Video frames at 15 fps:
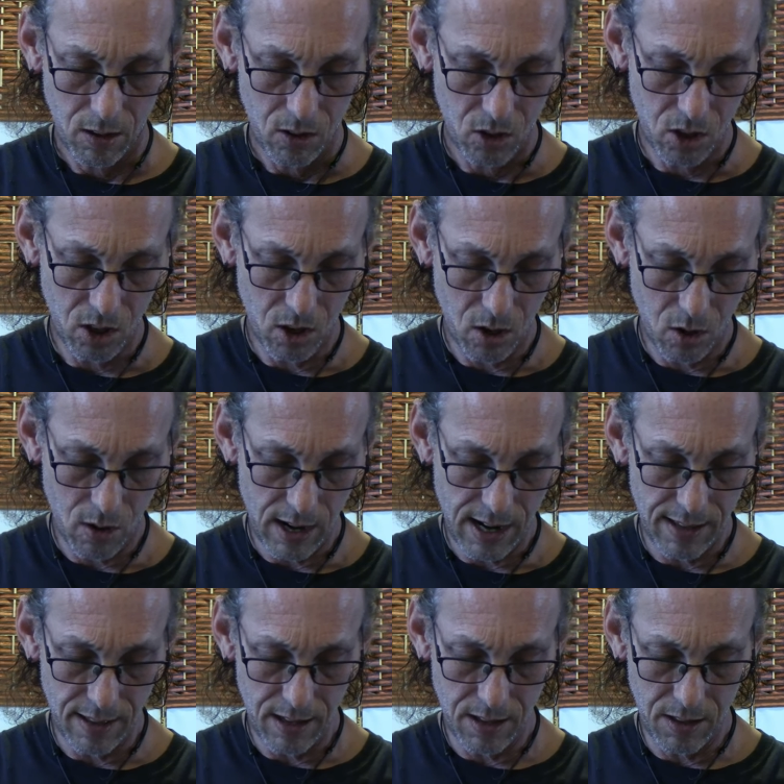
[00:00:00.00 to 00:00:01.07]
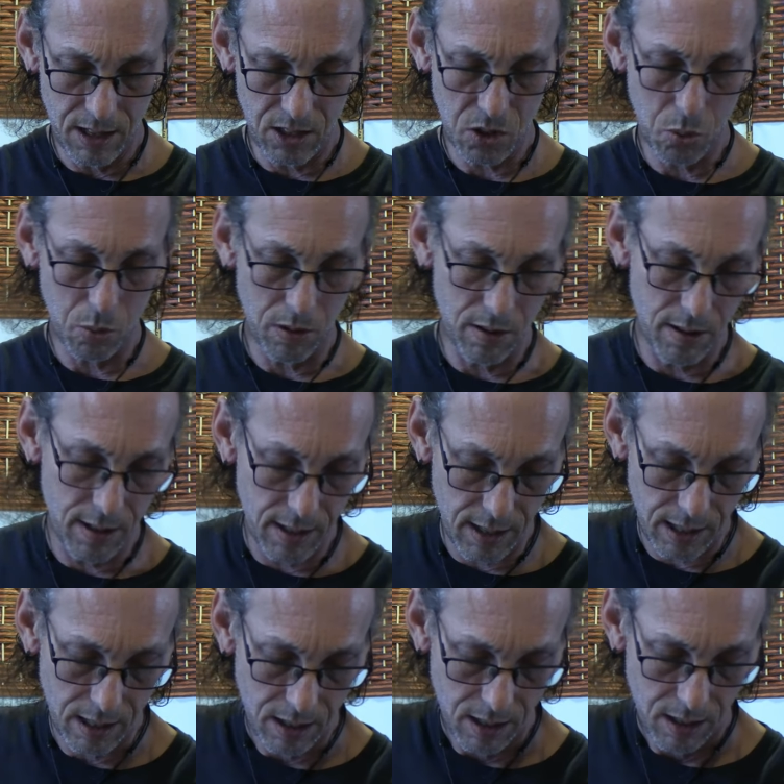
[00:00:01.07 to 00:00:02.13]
So, and then this one.